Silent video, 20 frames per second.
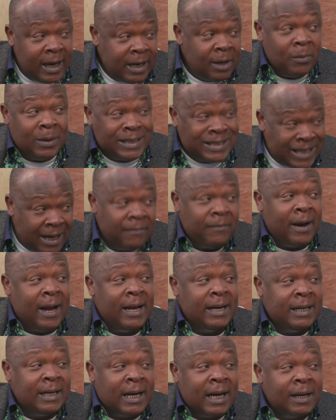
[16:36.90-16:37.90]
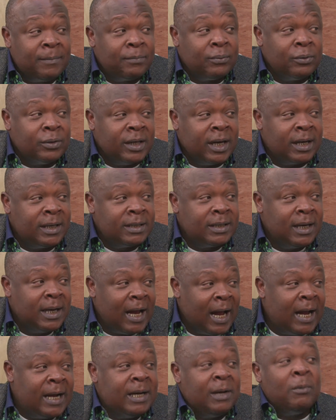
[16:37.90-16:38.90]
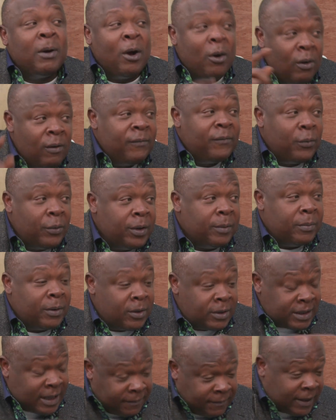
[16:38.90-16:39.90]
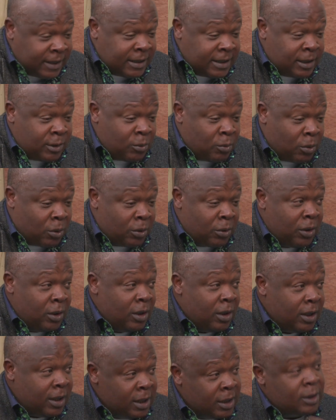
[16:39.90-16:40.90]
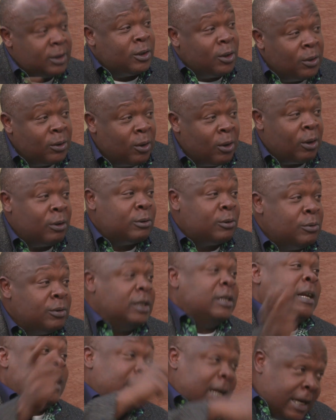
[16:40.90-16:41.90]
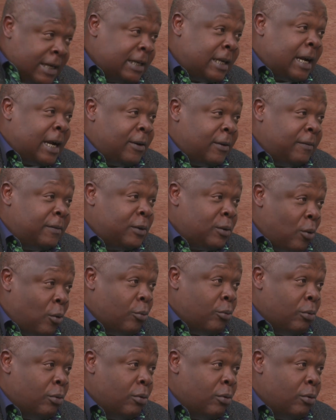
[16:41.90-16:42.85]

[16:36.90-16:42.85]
there were several ID card projects, and they were all phony, because after this one, his son also did an ID card of his own.